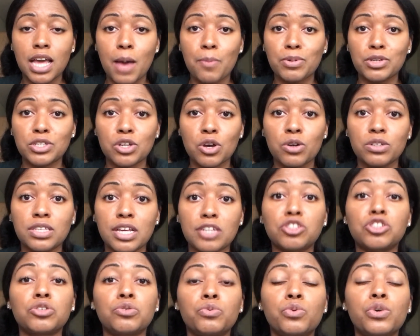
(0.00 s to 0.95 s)
episodes
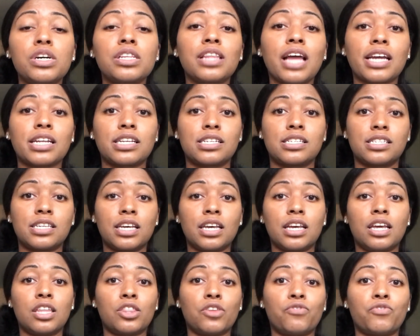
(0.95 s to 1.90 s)
that you would like to
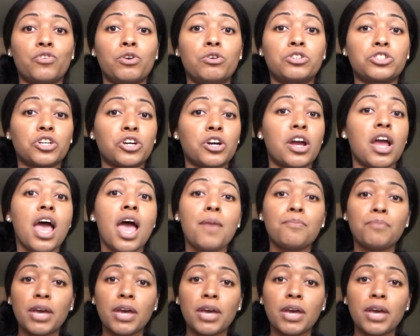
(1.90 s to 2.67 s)
see in the future,